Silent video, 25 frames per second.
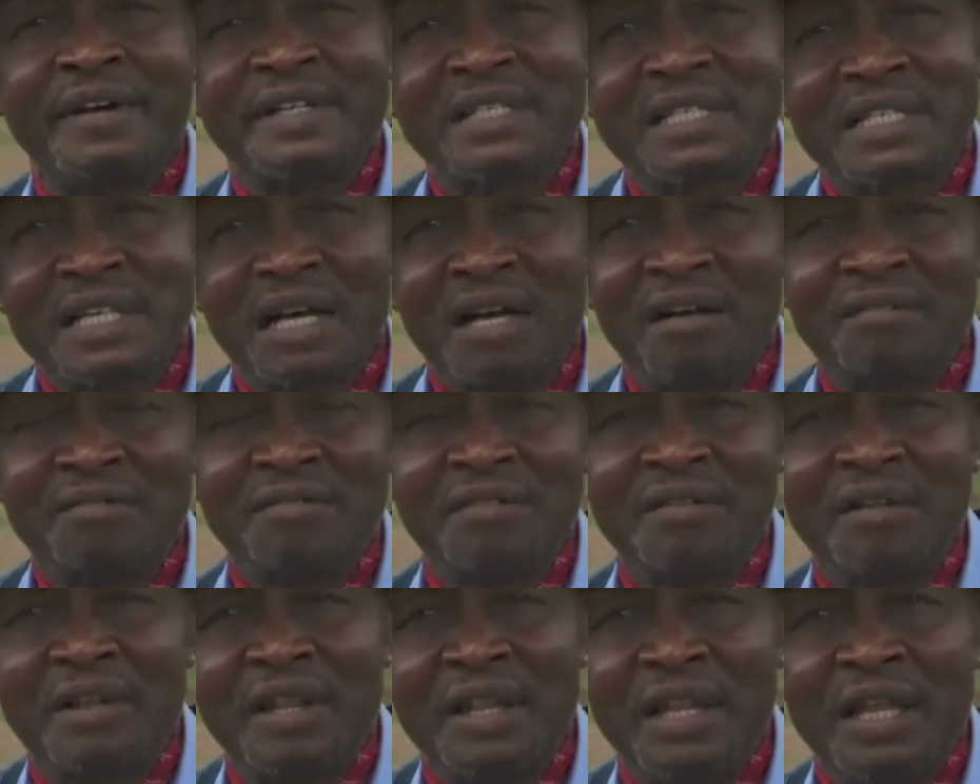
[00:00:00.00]
our
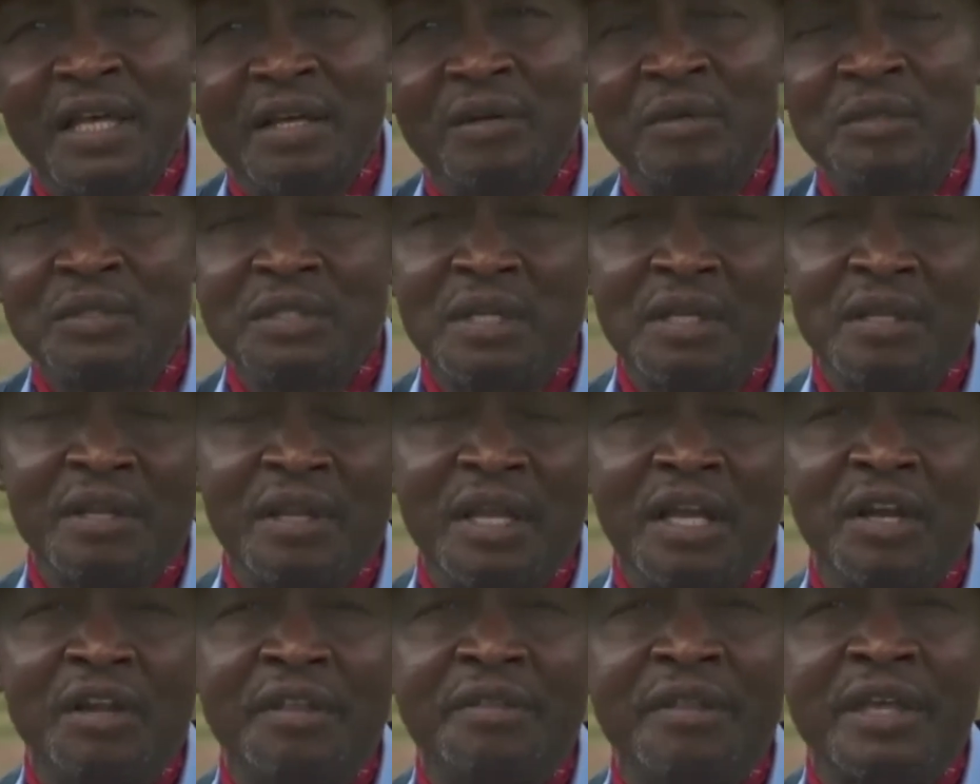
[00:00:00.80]
staff, they lost
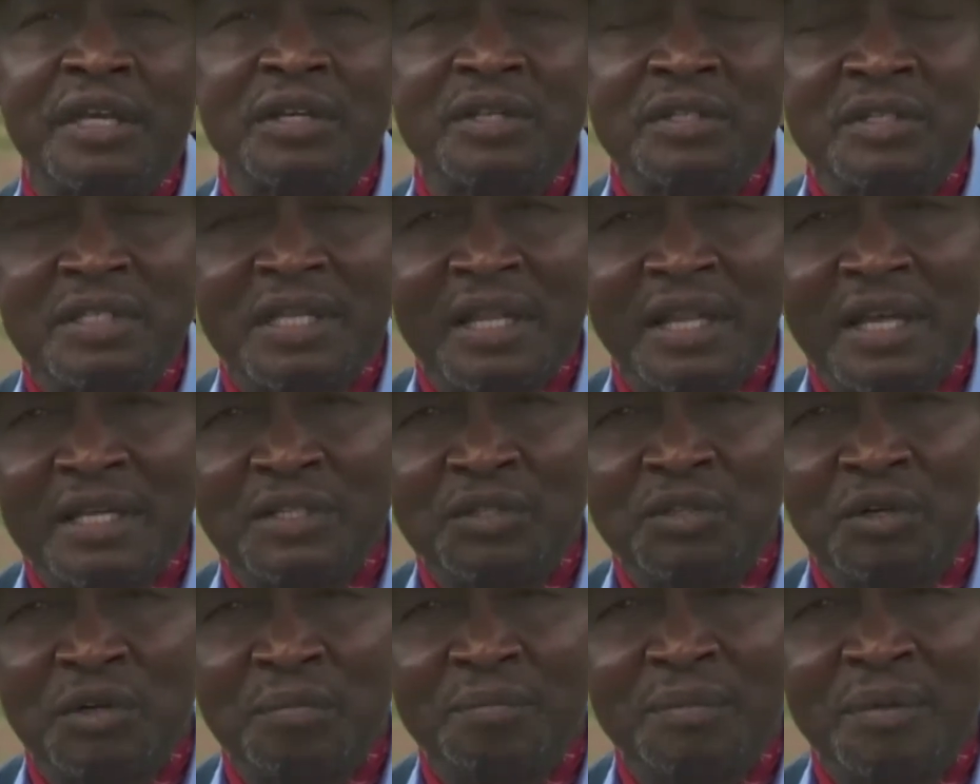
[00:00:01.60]
their
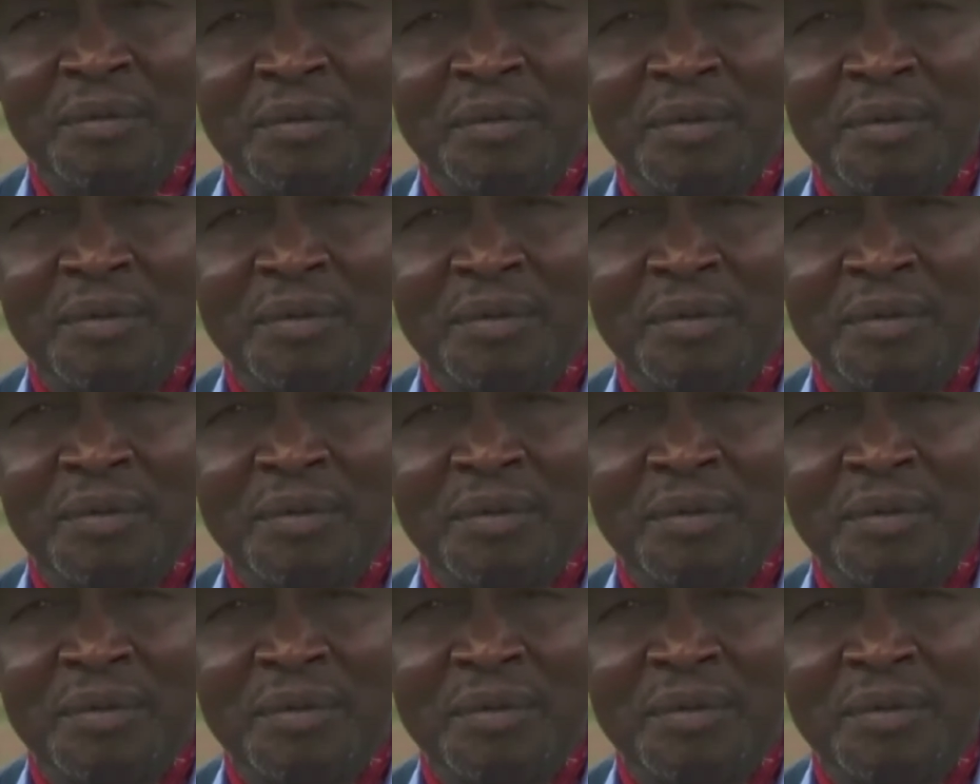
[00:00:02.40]
job.